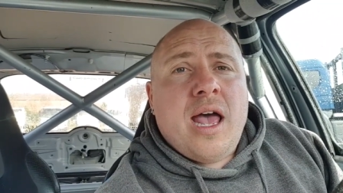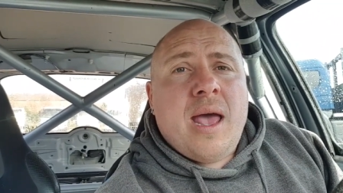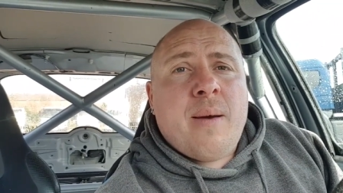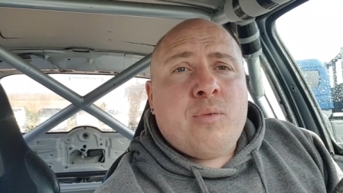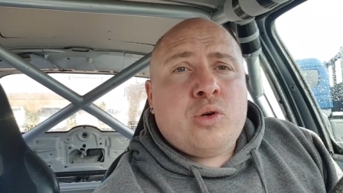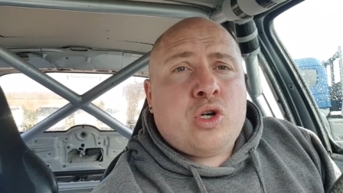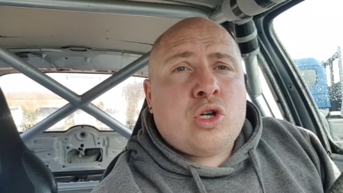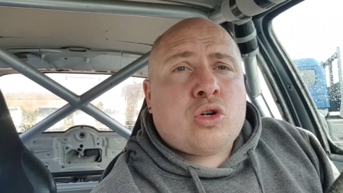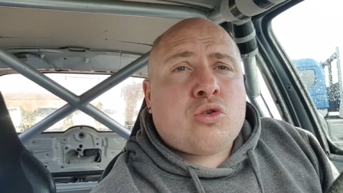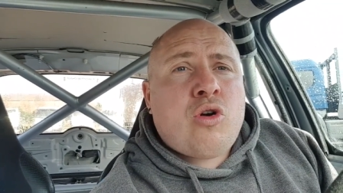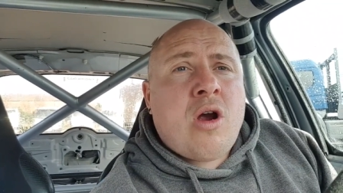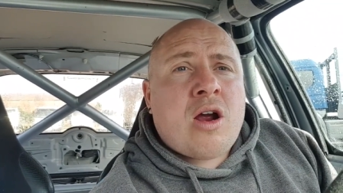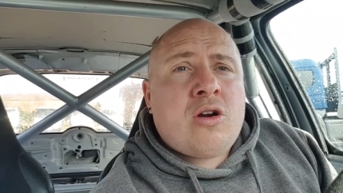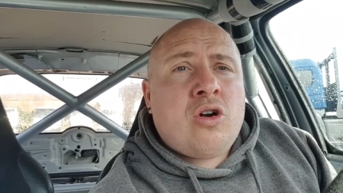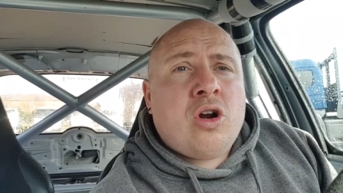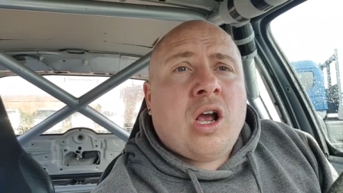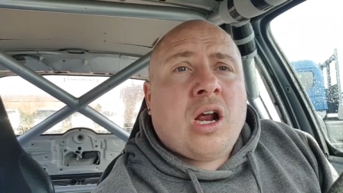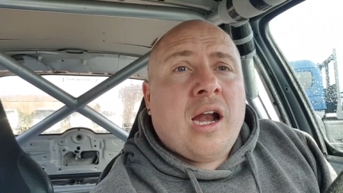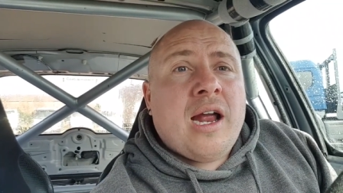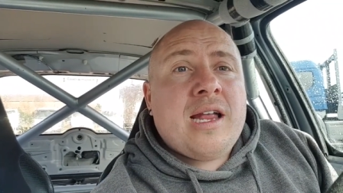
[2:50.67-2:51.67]
we're just
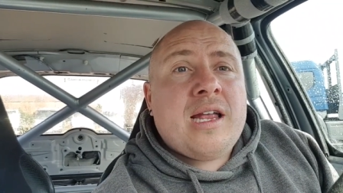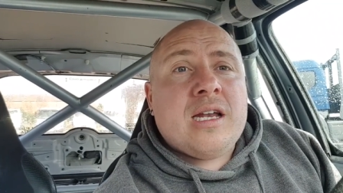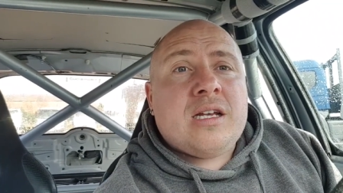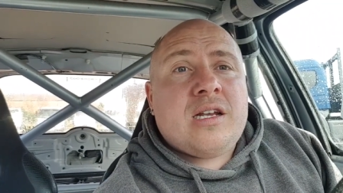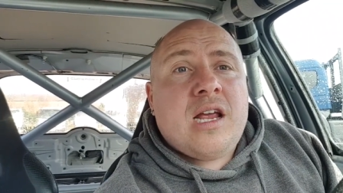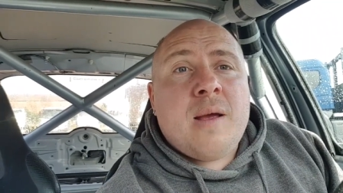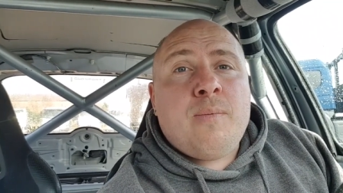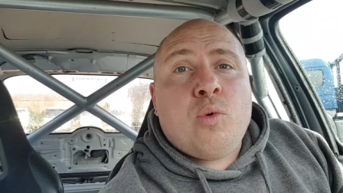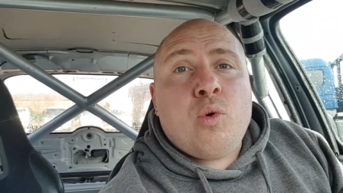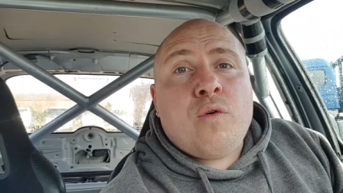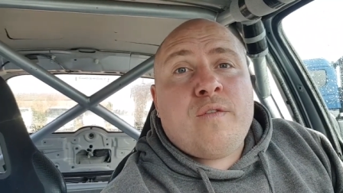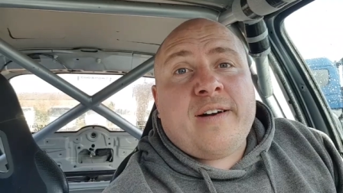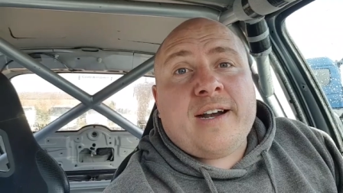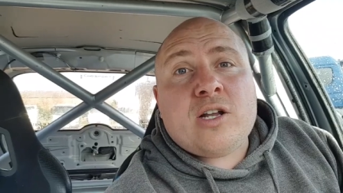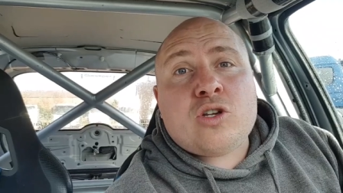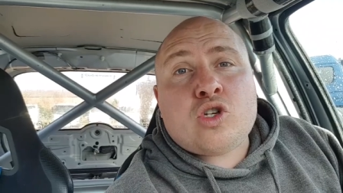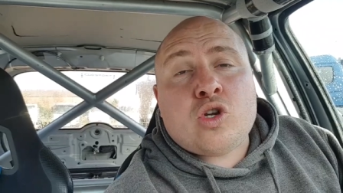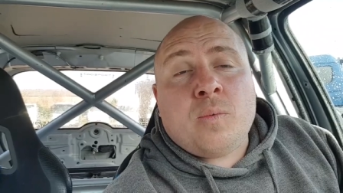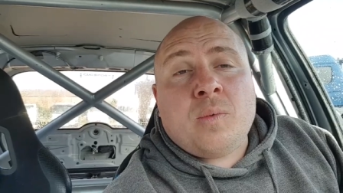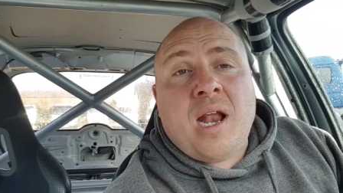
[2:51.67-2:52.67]
cracking on clean today. But we've
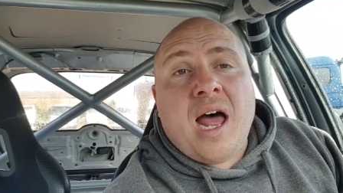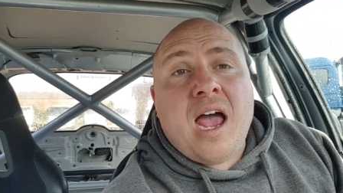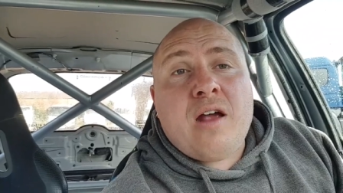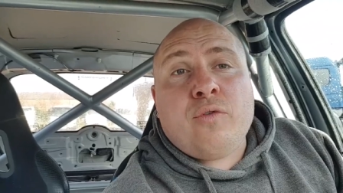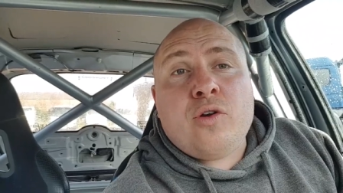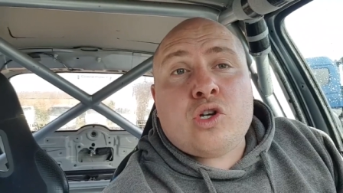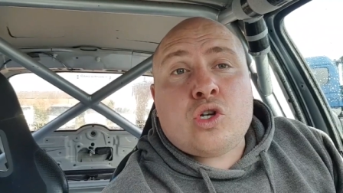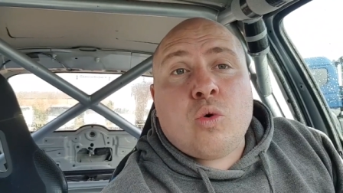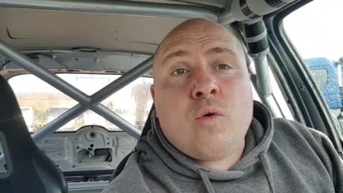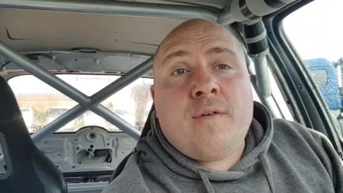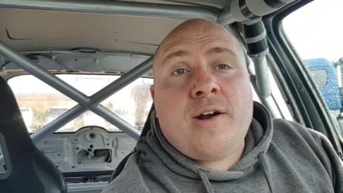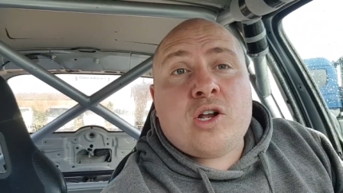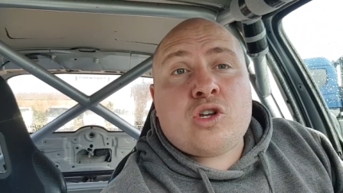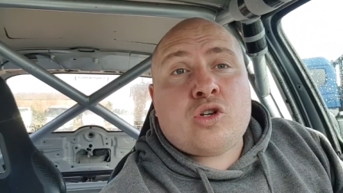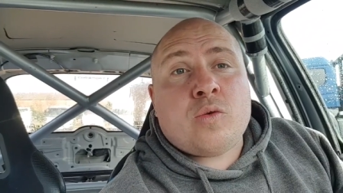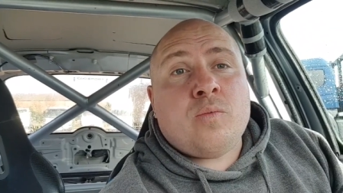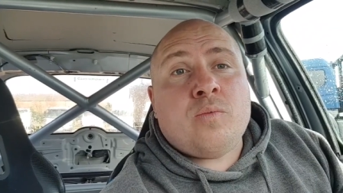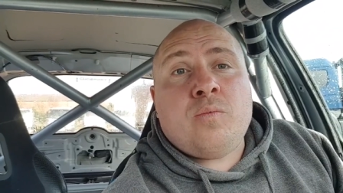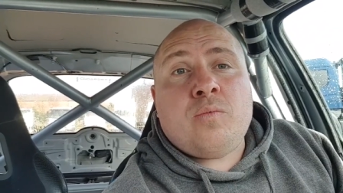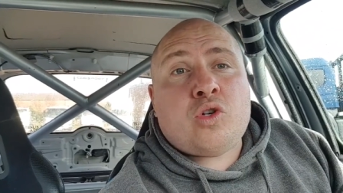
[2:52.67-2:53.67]
added some livery, so we've
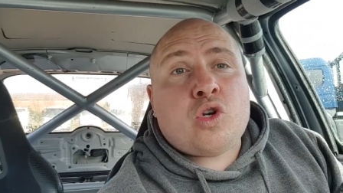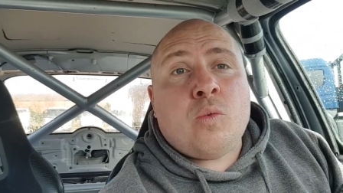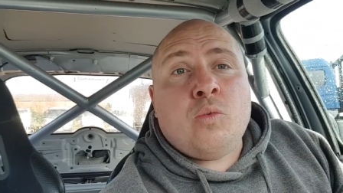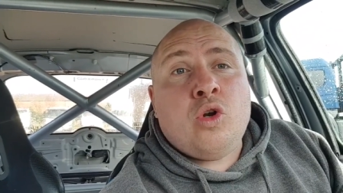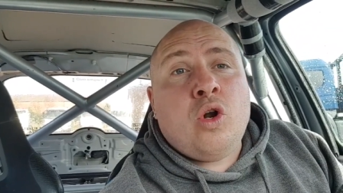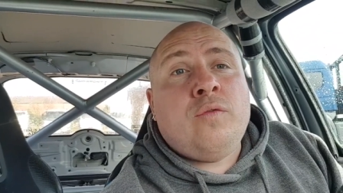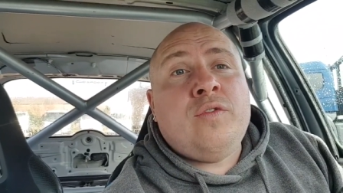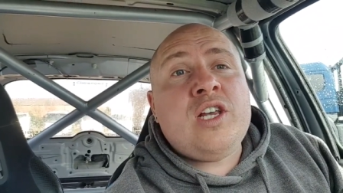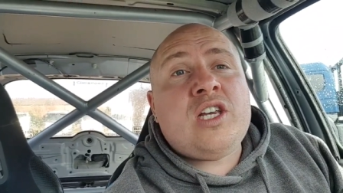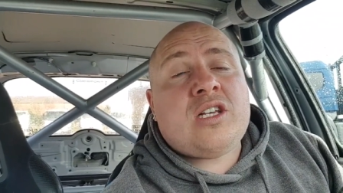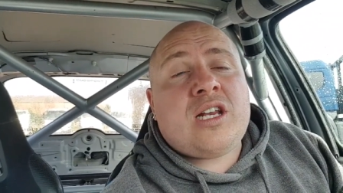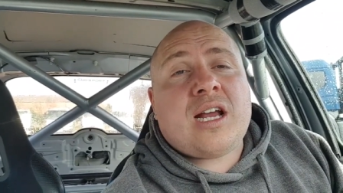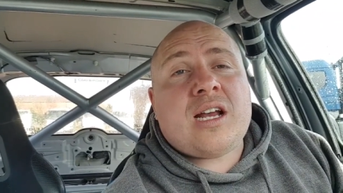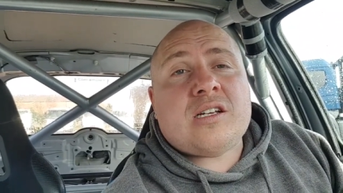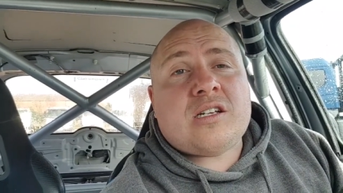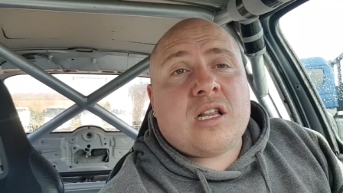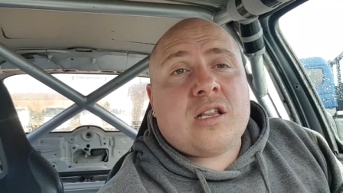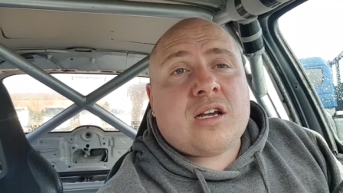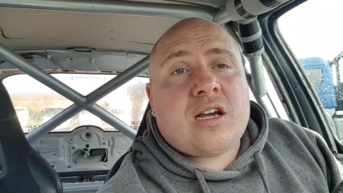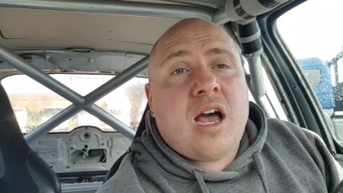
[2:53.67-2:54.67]
added some lovely
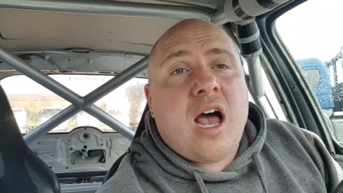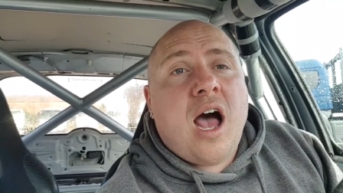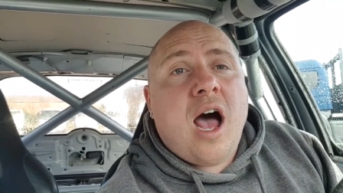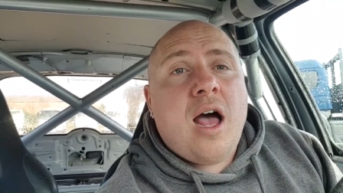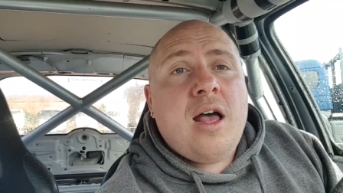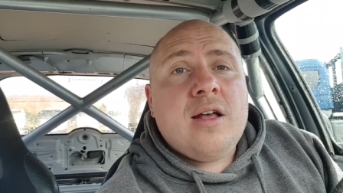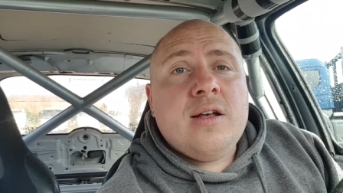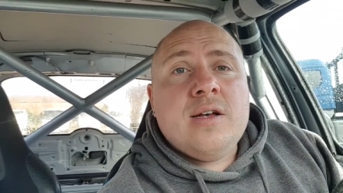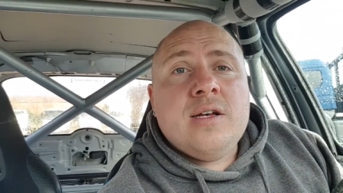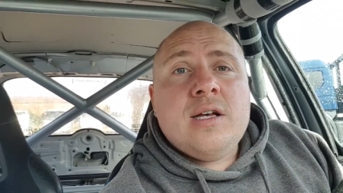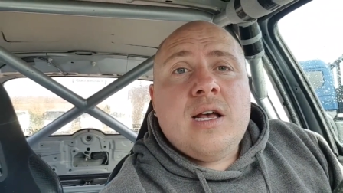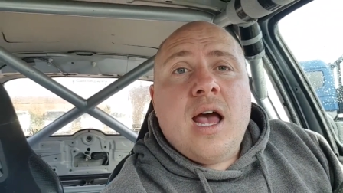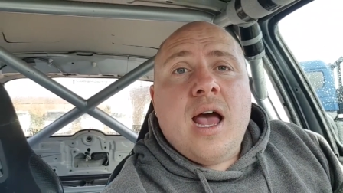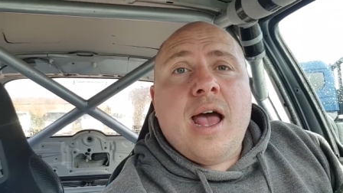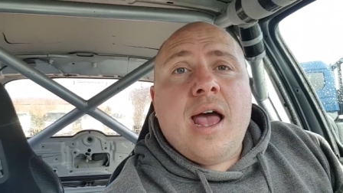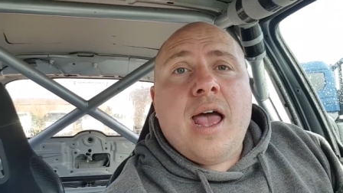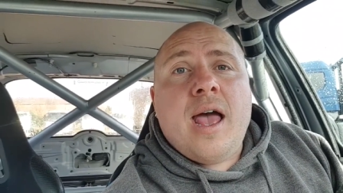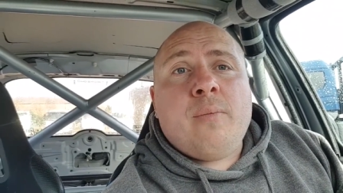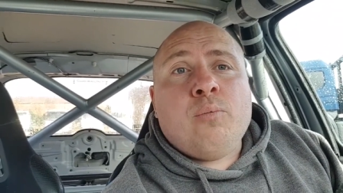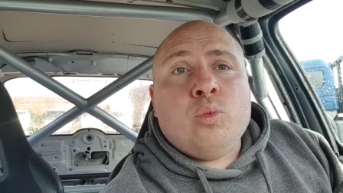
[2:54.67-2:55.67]
stickers to the car.
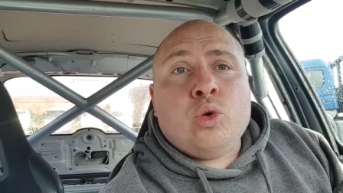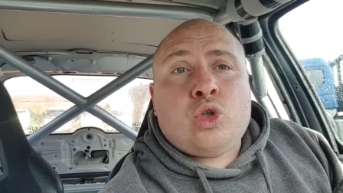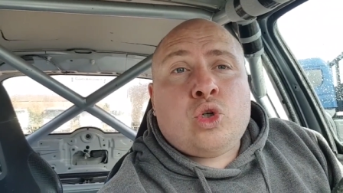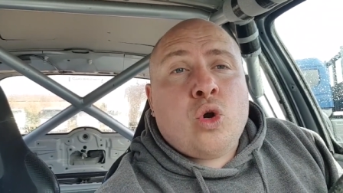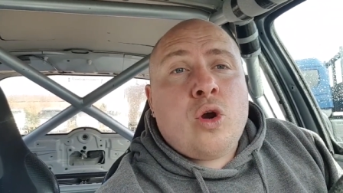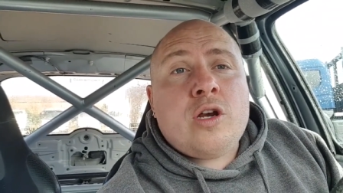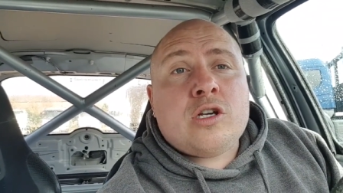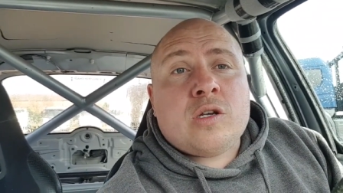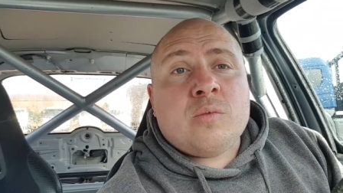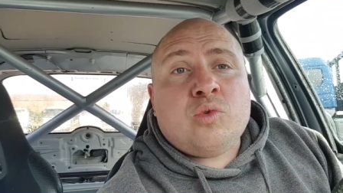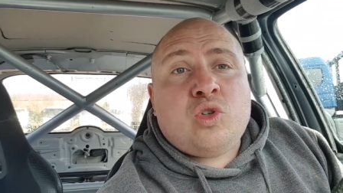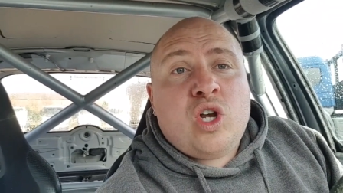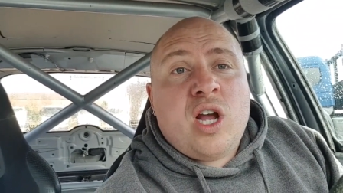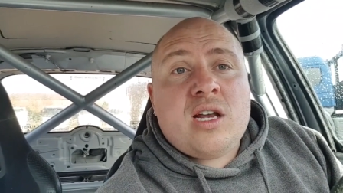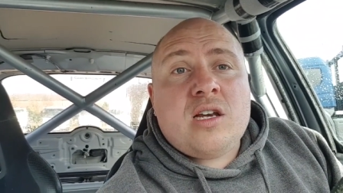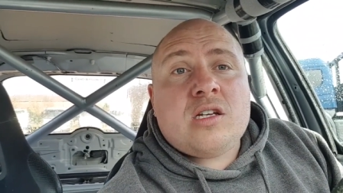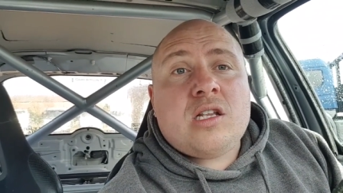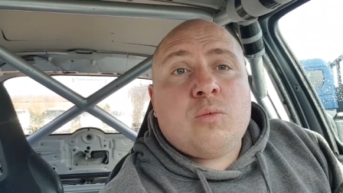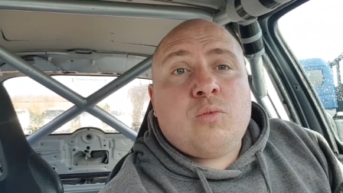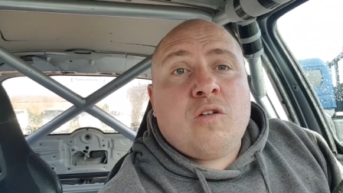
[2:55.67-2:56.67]
We'll show you some
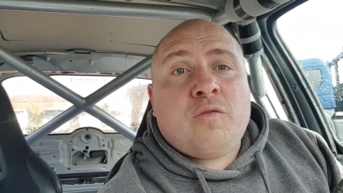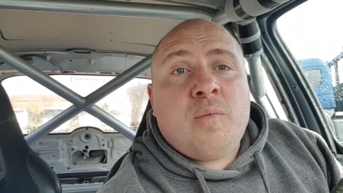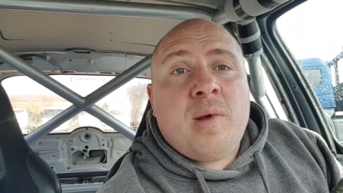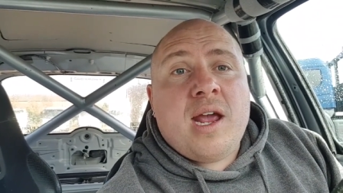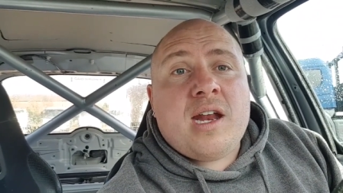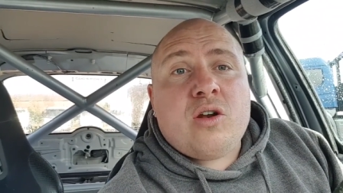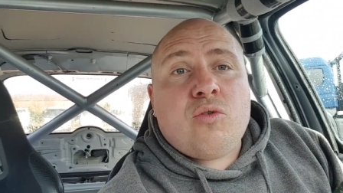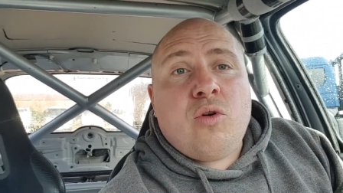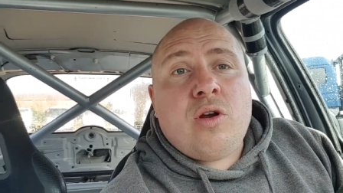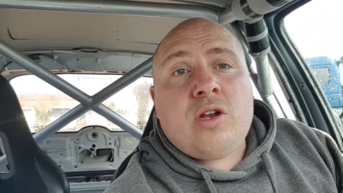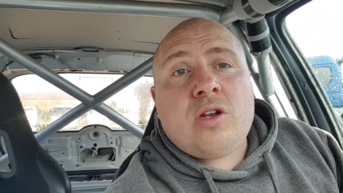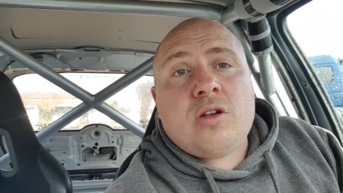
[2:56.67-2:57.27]
changes that we've made